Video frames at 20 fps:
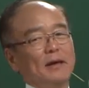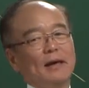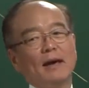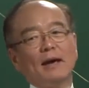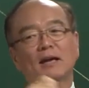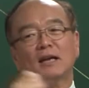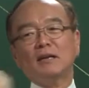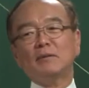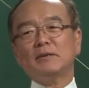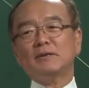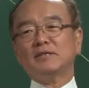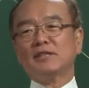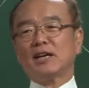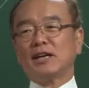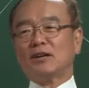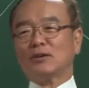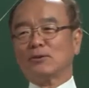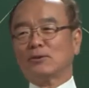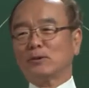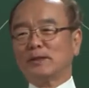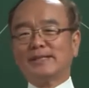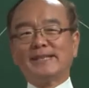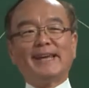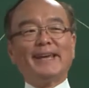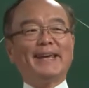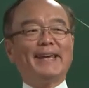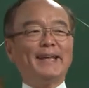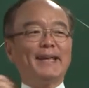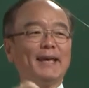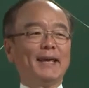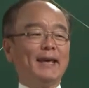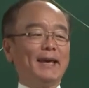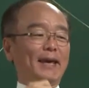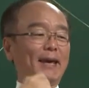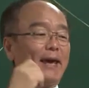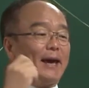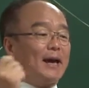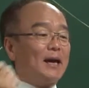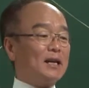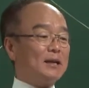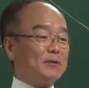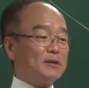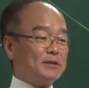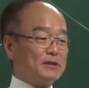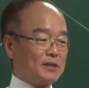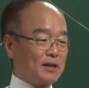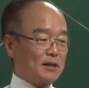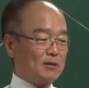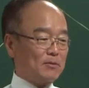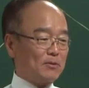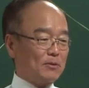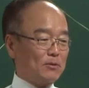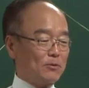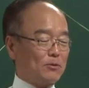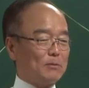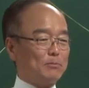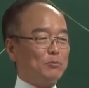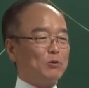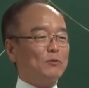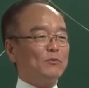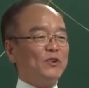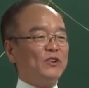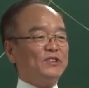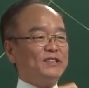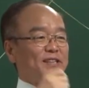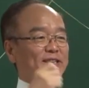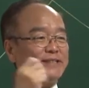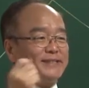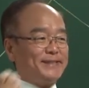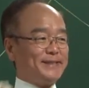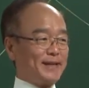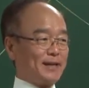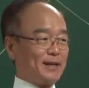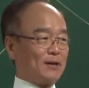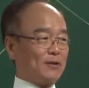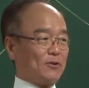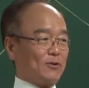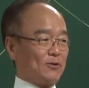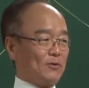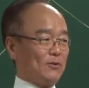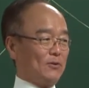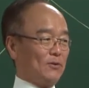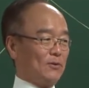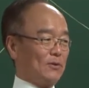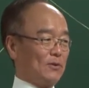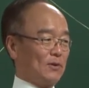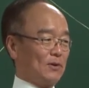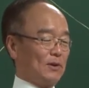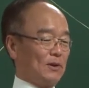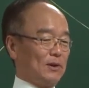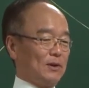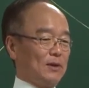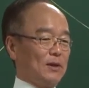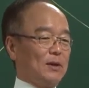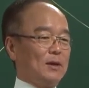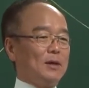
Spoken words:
Economic jargon, you say economic jargon or professional jargon. Okay.